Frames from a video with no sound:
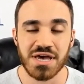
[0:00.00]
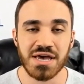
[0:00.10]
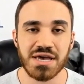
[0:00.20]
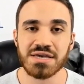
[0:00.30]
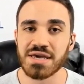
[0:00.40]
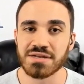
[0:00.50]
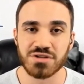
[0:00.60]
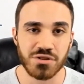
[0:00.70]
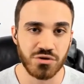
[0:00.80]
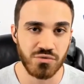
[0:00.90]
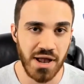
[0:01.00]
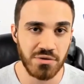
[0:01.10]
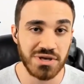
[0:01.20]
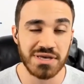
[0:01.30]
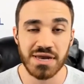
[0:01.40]
He can get it done on the
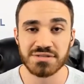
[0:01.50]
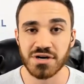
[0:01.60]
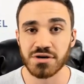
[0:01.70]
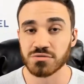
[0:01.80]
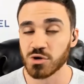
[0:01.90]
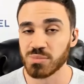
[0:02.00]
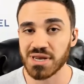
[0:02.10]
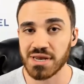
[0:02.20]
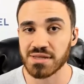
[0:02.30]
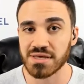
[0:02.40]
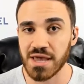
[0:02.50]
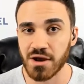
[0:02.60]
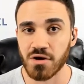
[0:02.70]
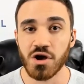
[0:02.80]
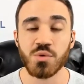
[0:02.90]
ground, he can get it done a little bit in the air.